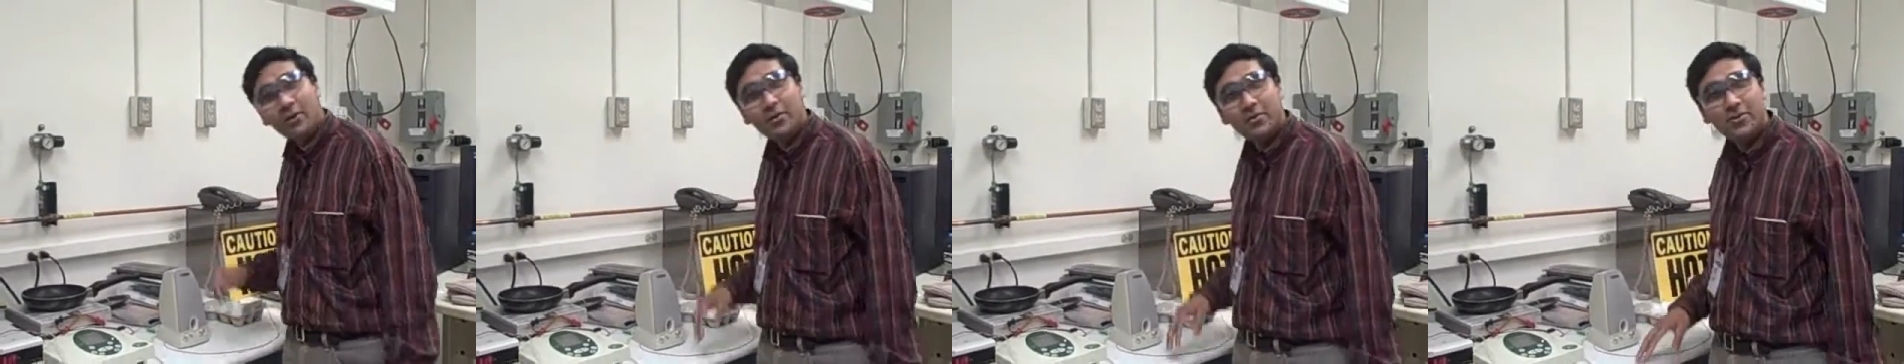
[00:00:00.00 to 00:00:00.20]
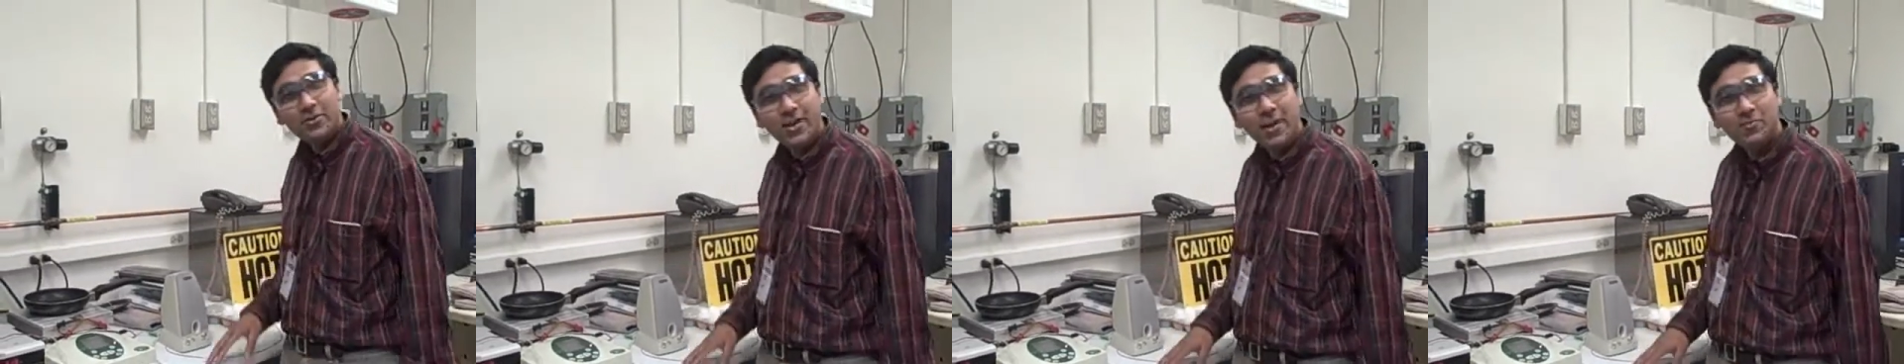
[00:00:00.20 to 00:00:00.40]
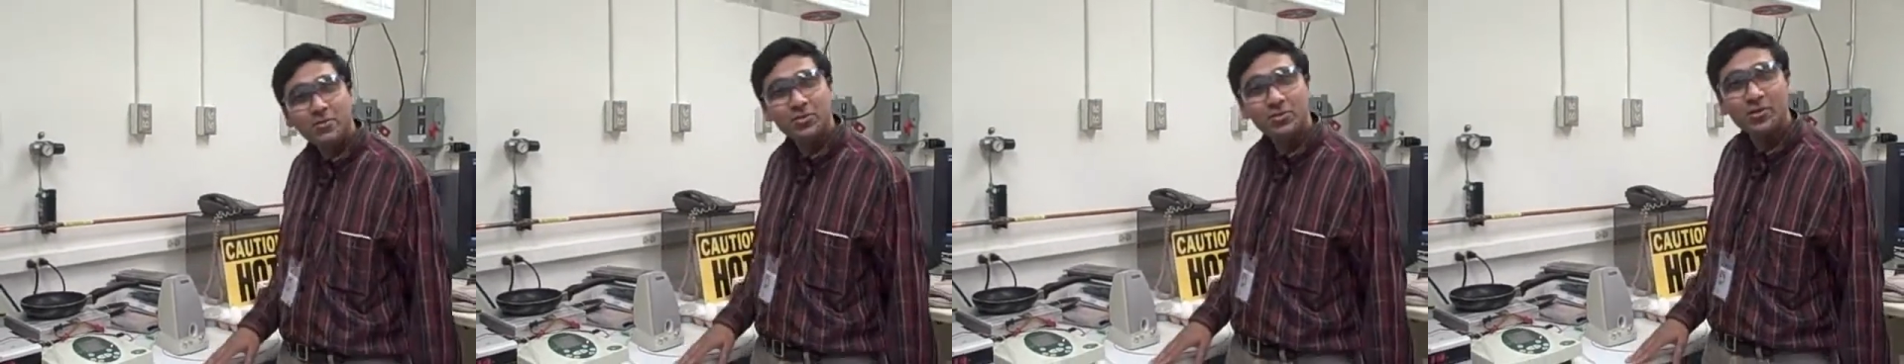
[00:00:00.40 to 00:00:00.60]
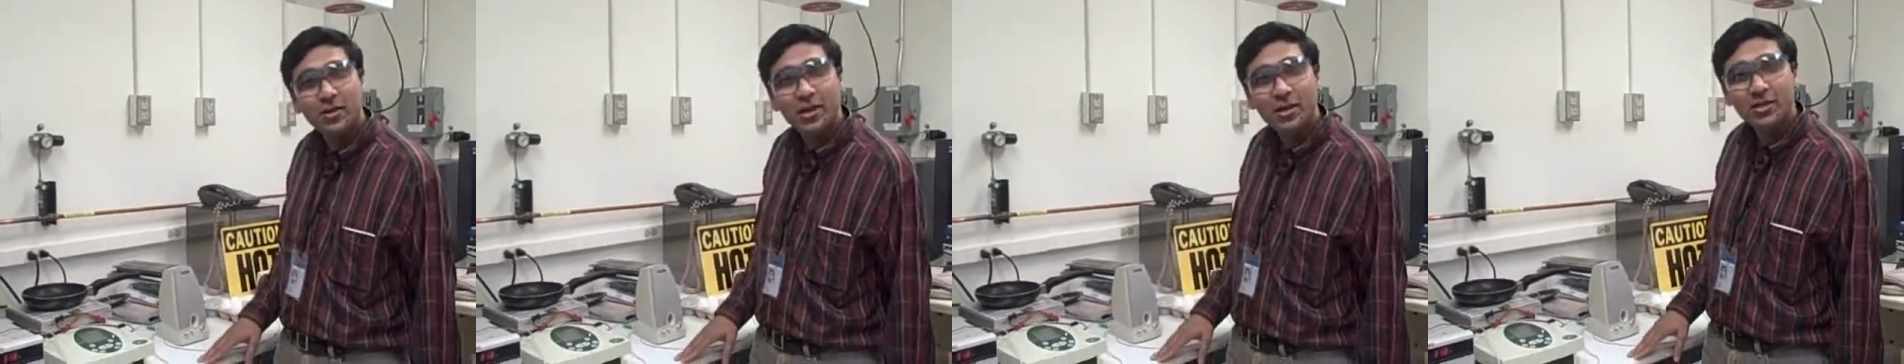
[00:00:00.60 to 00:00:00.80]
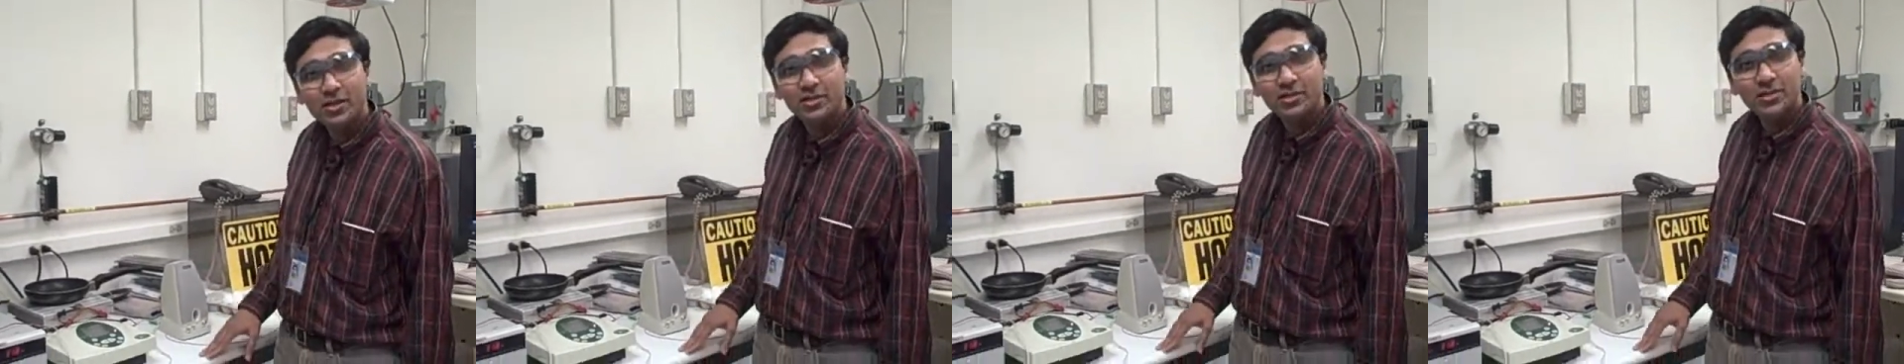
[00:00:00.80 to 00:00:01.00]
order to
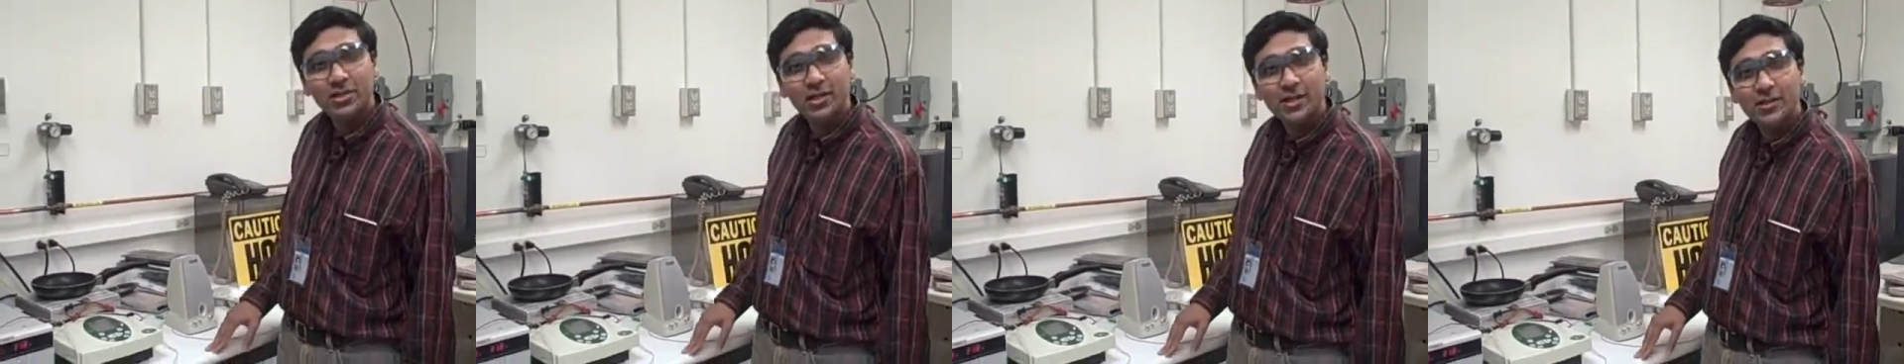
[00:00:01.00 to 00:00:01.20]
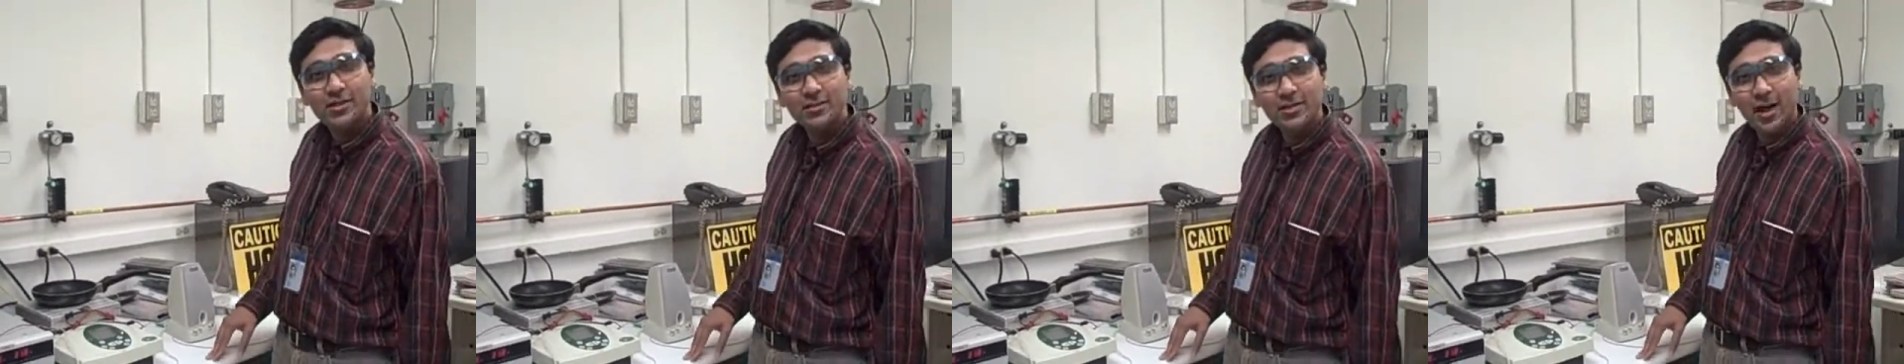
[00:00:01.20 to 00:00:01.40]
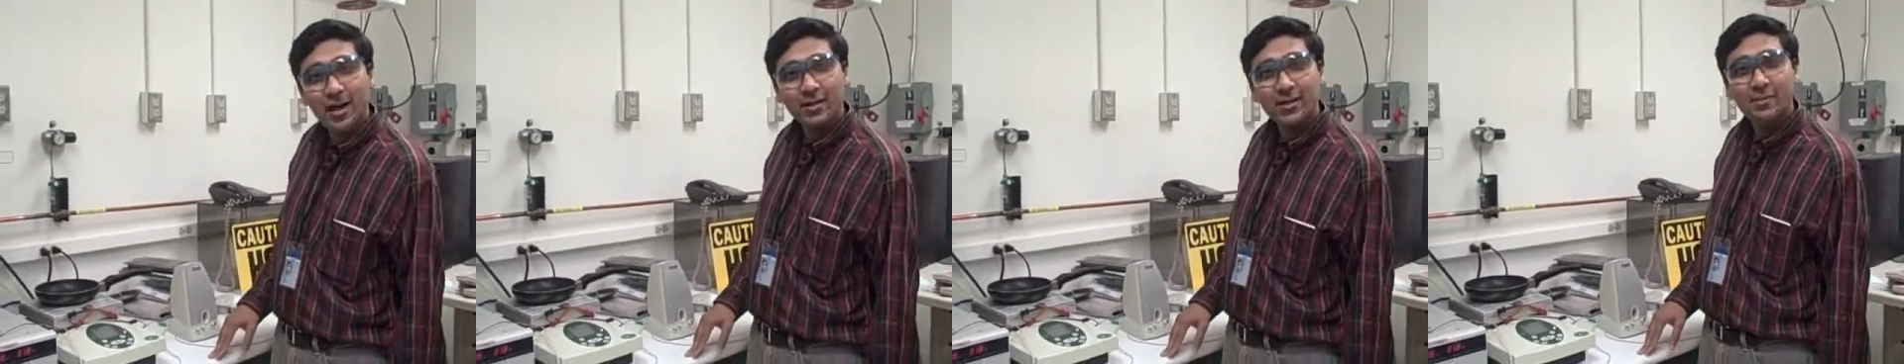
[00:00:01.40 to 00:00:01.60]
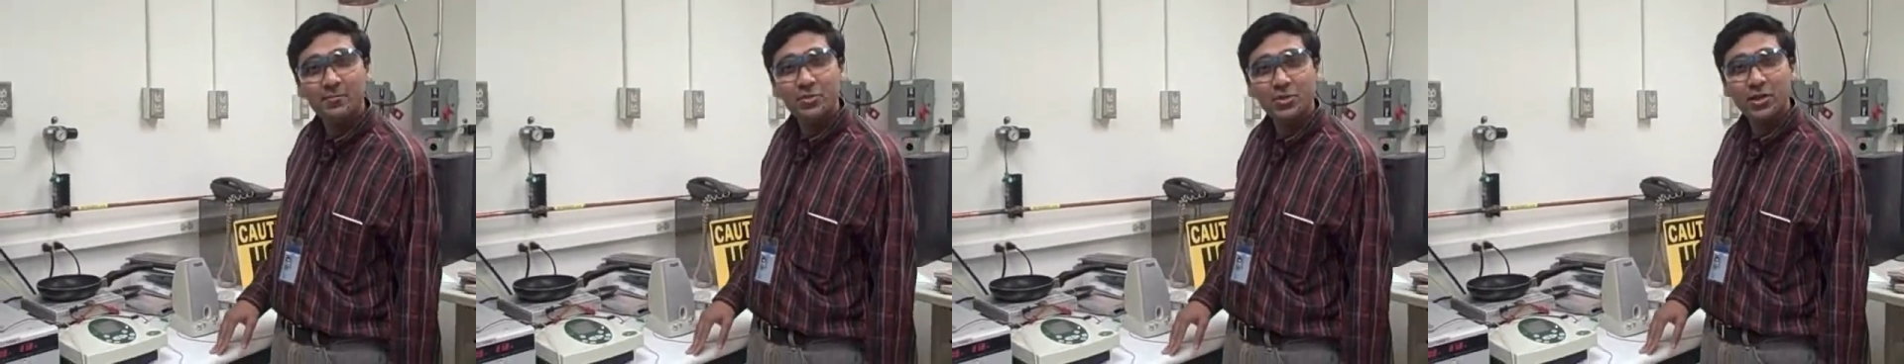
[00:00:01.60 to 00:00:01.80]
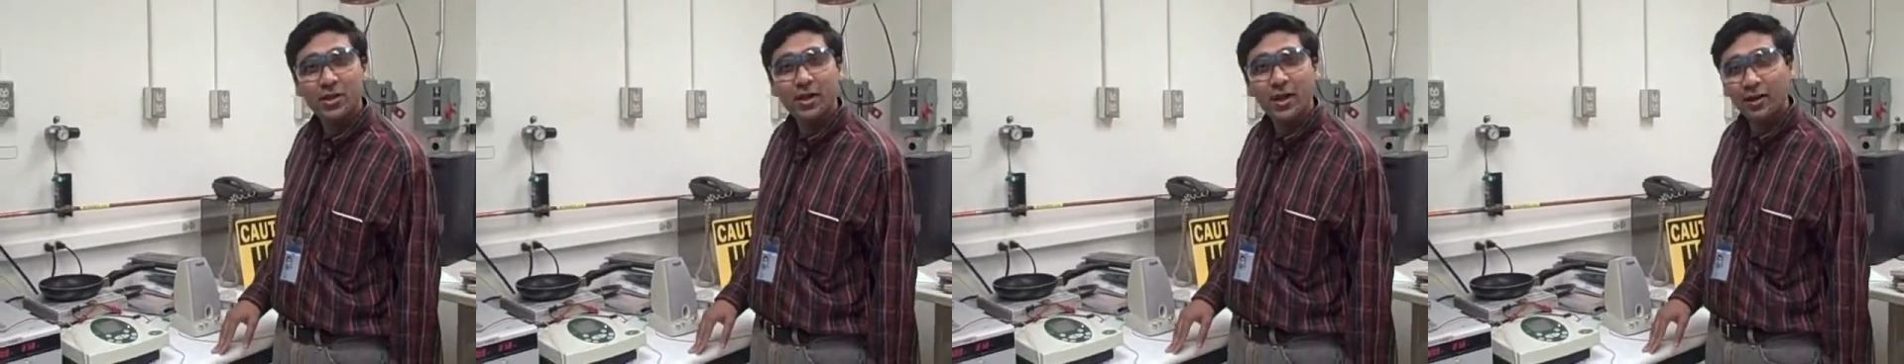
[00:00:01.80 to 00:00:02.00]
demonstrate GE's high
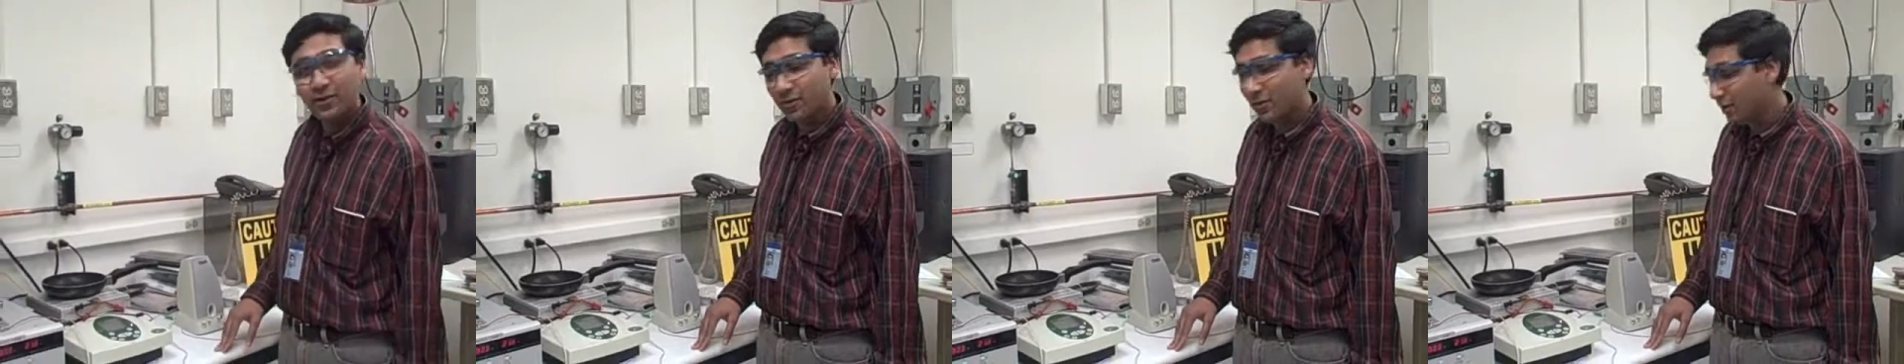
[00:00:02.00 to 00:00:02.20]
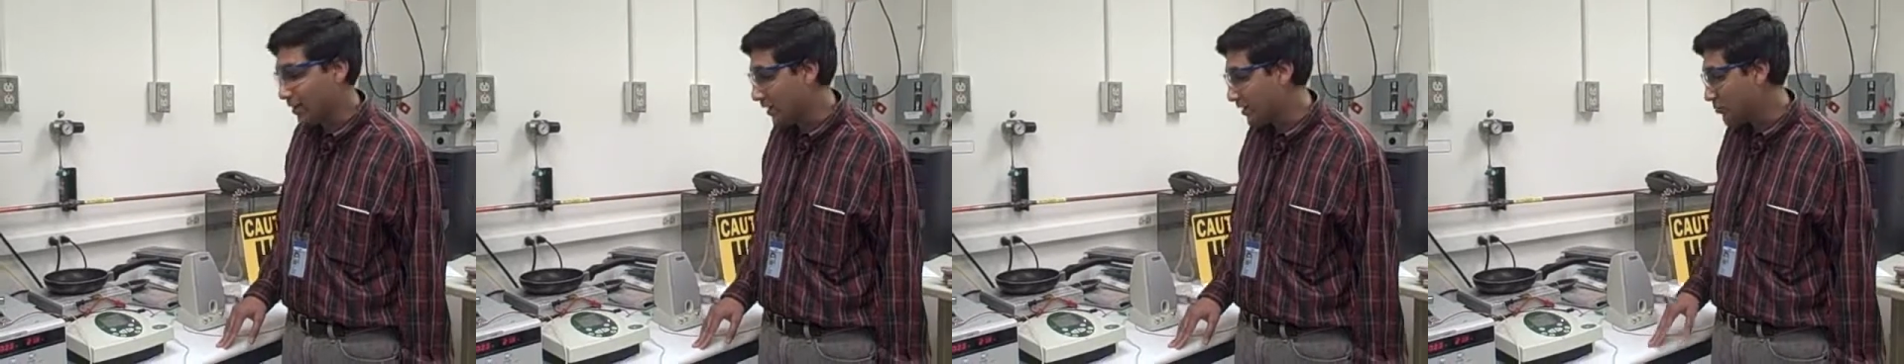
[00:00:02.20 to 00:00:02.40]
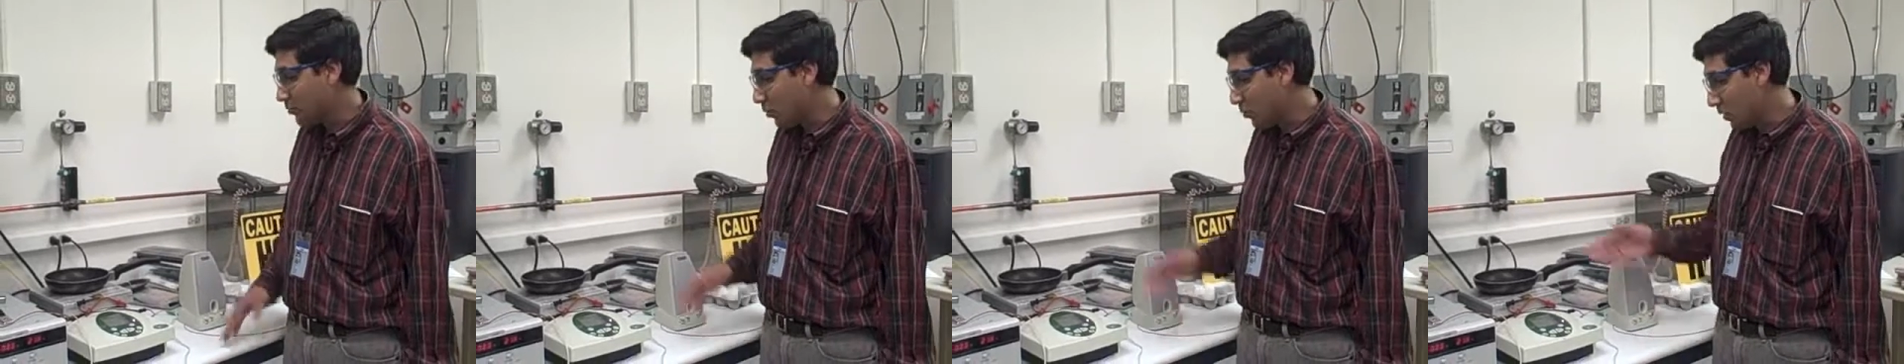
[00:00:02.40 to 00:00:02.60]
temperature electronics,